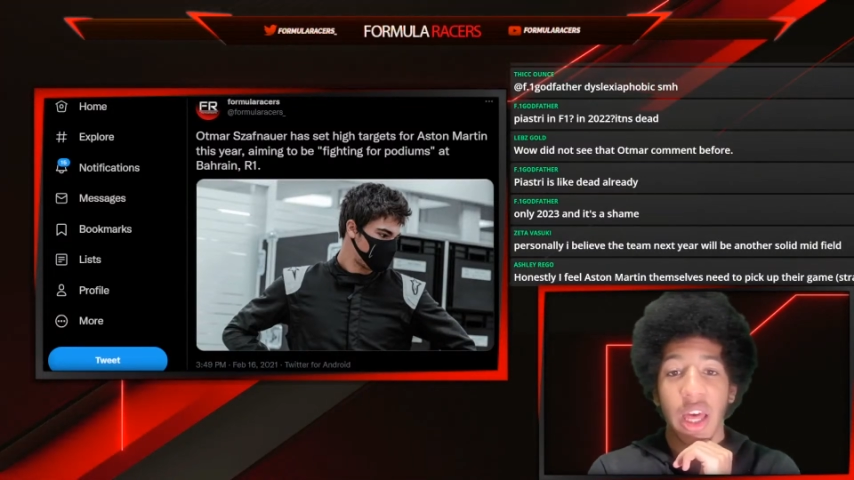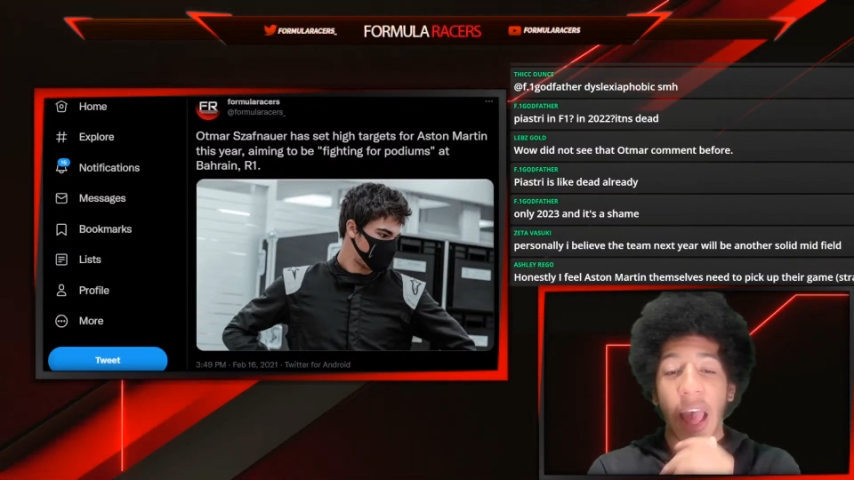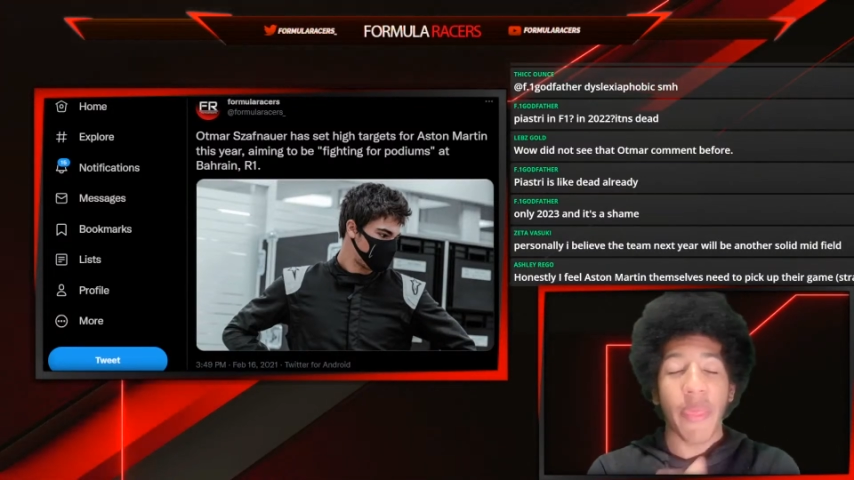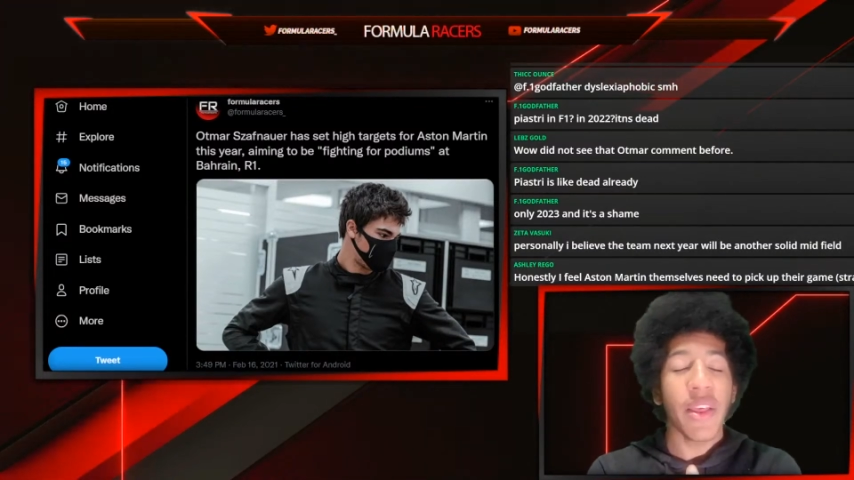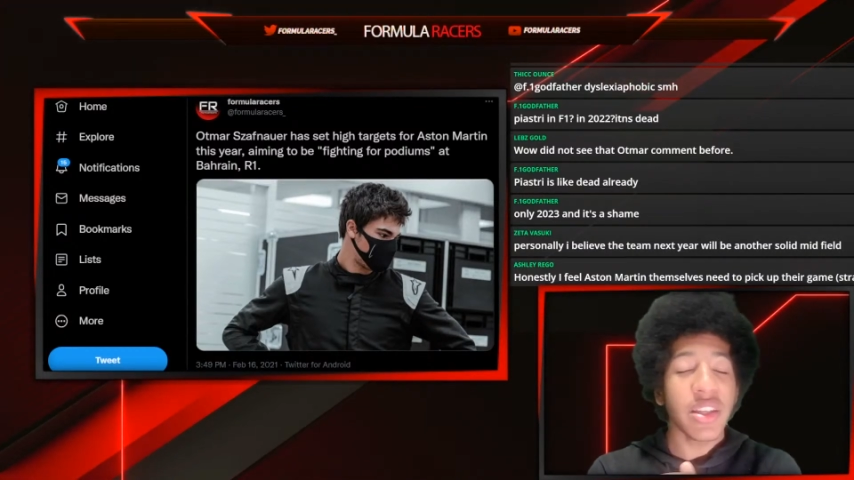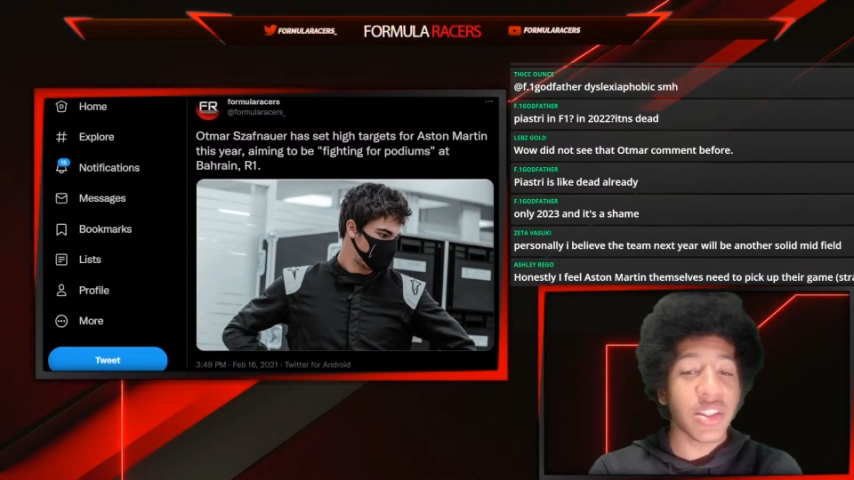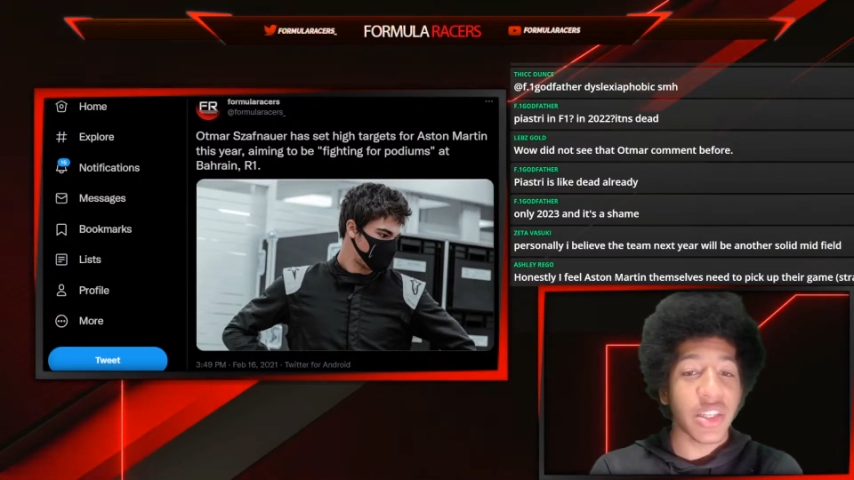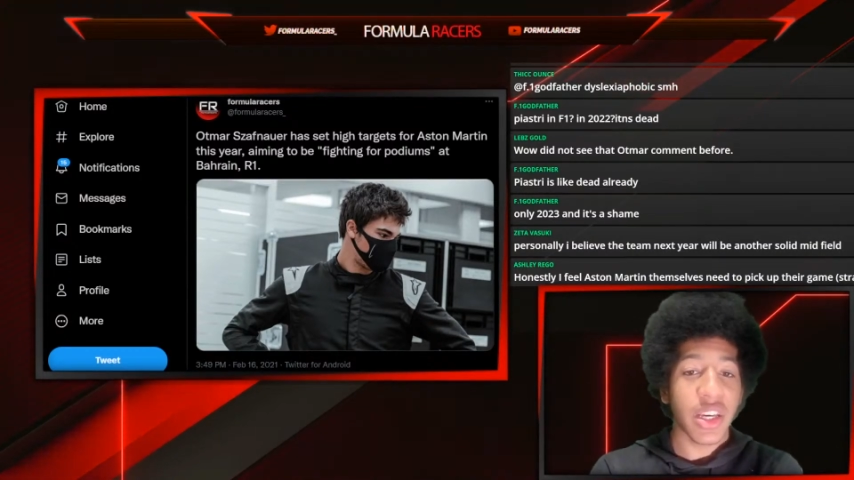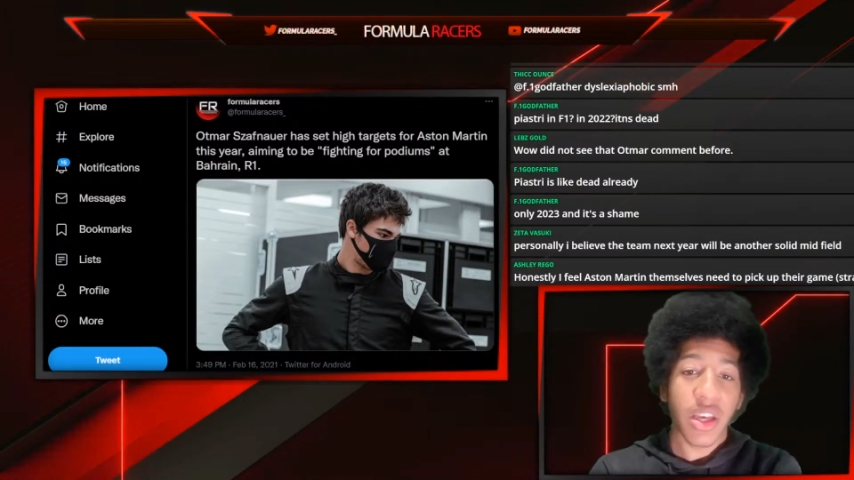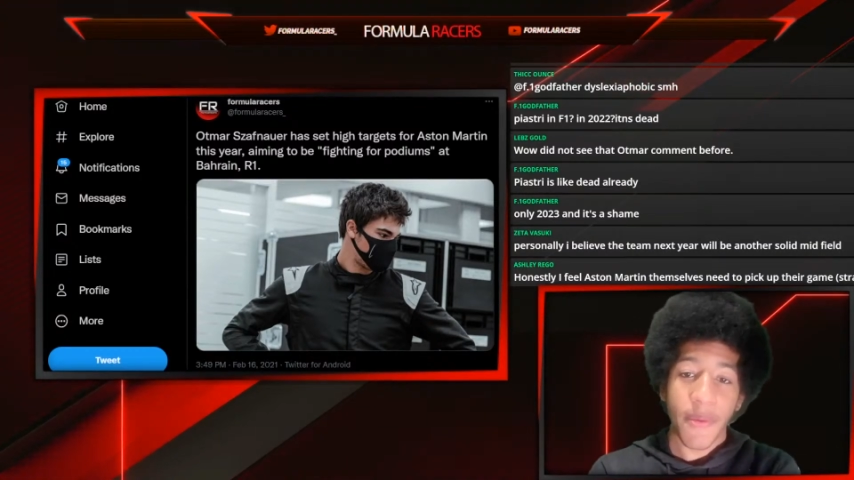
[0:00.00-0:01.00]
And this
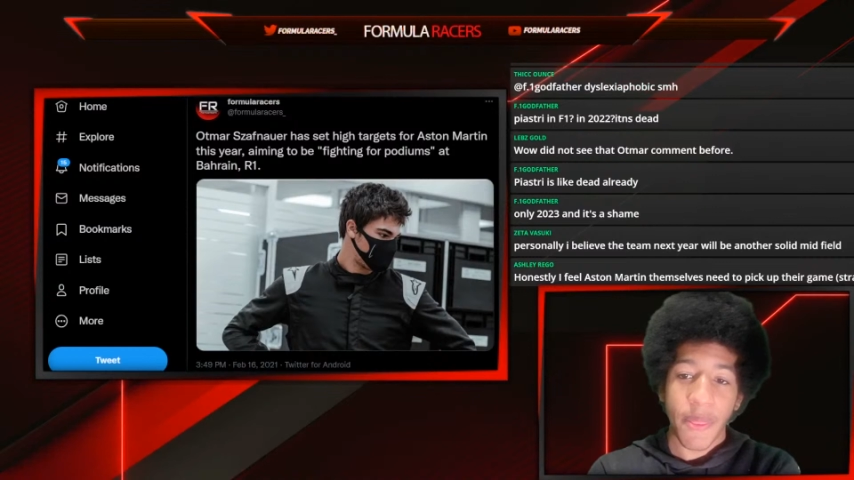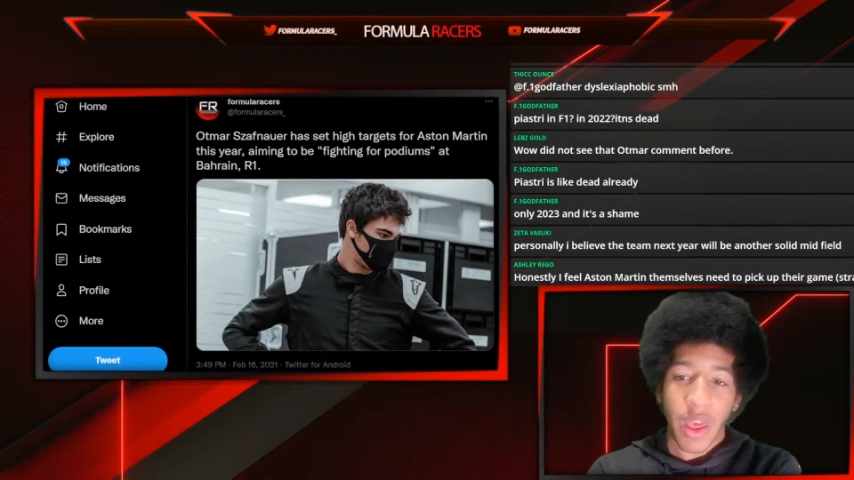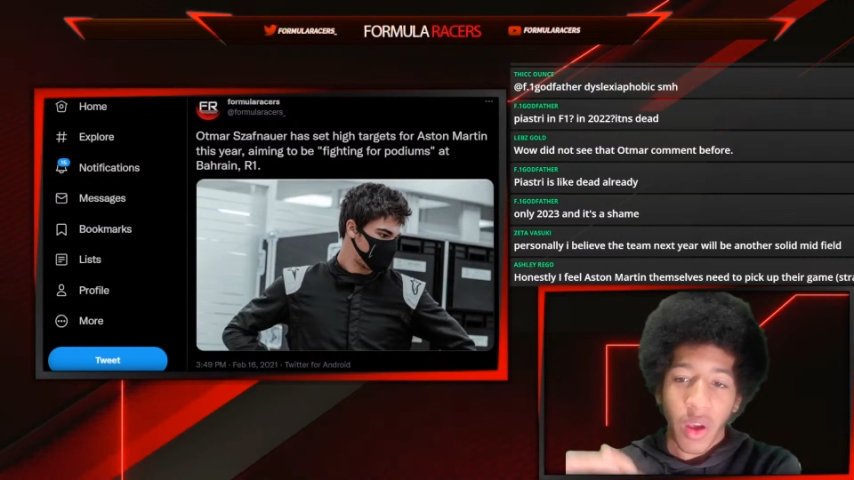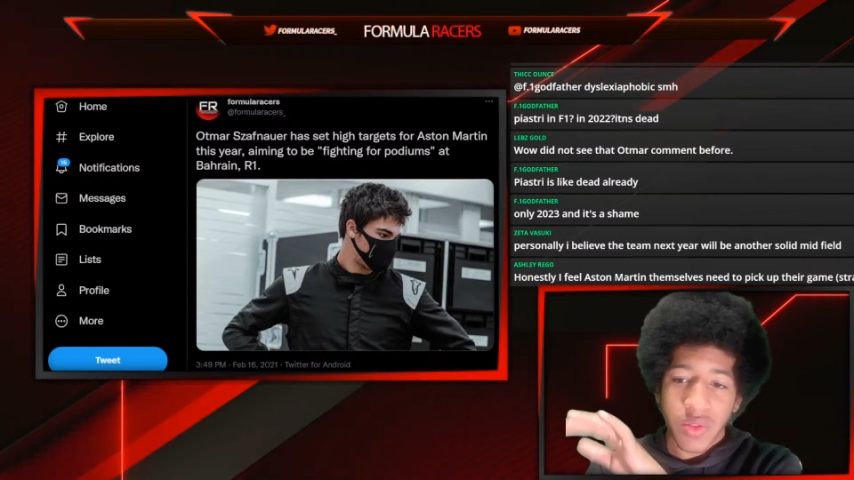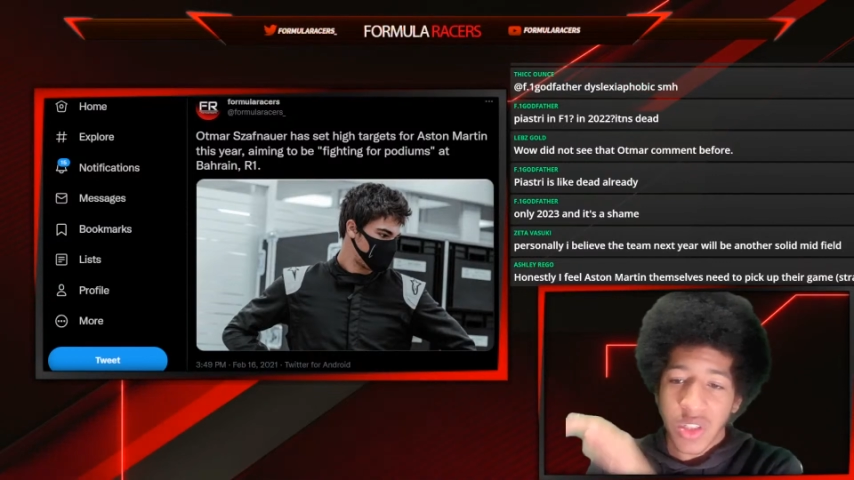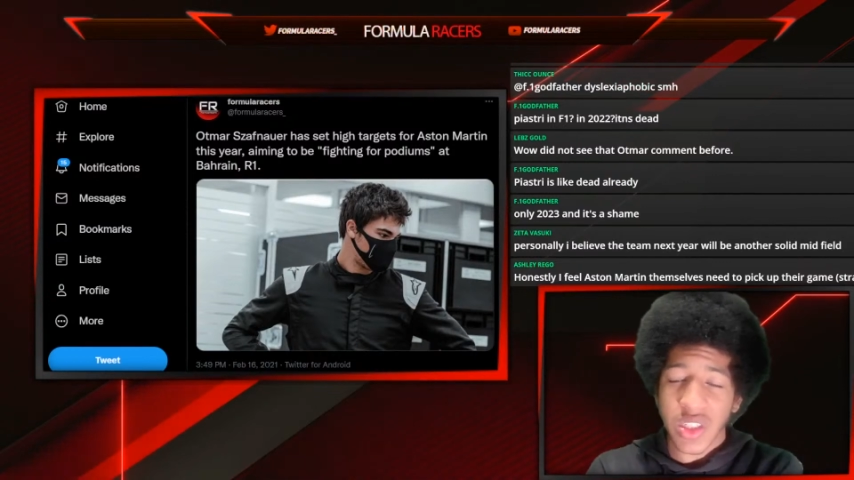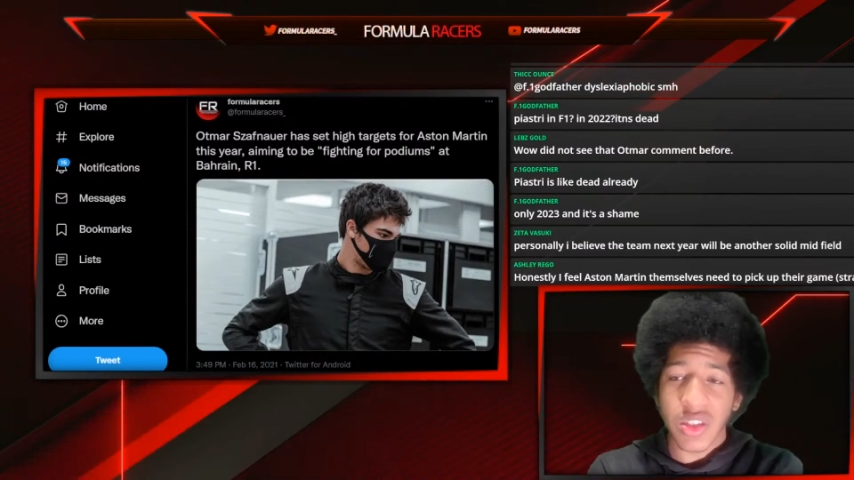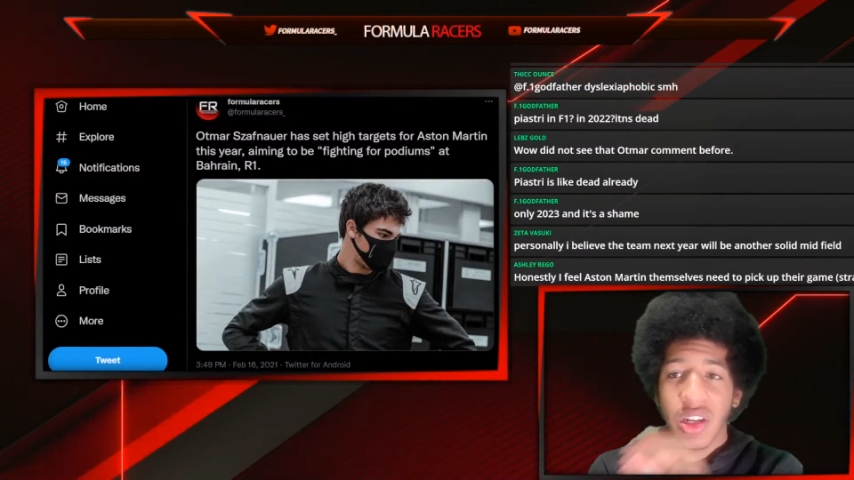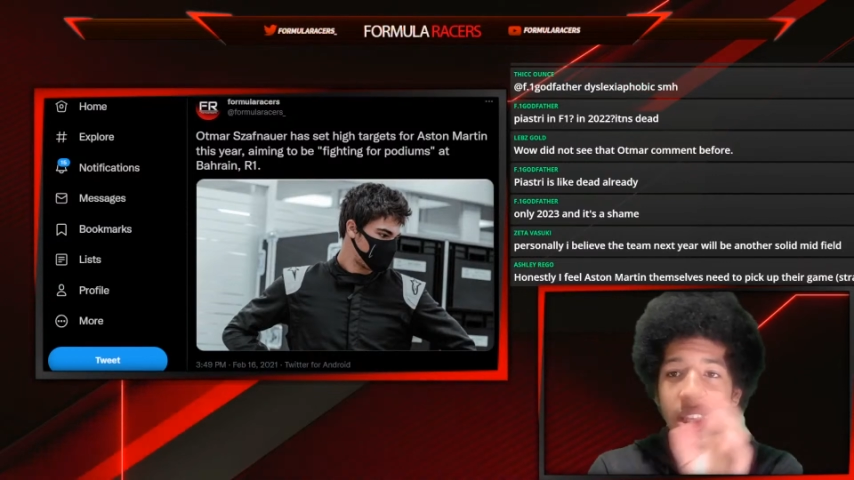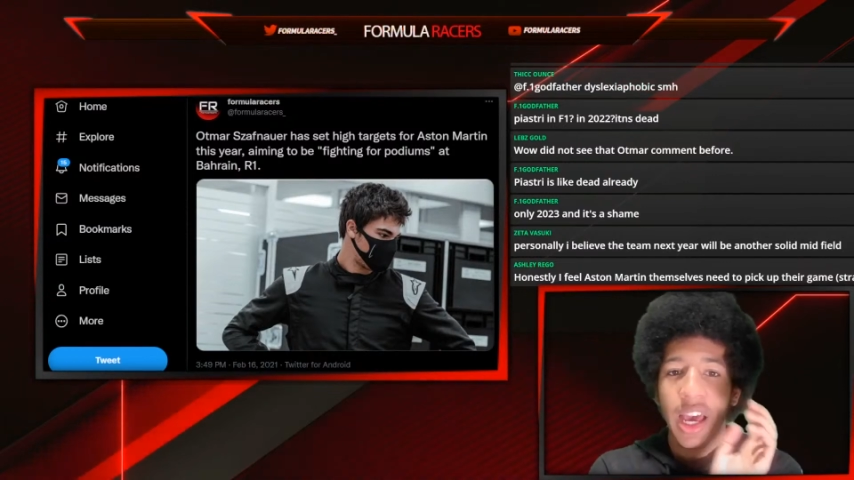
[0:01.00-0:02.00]
year, consistently,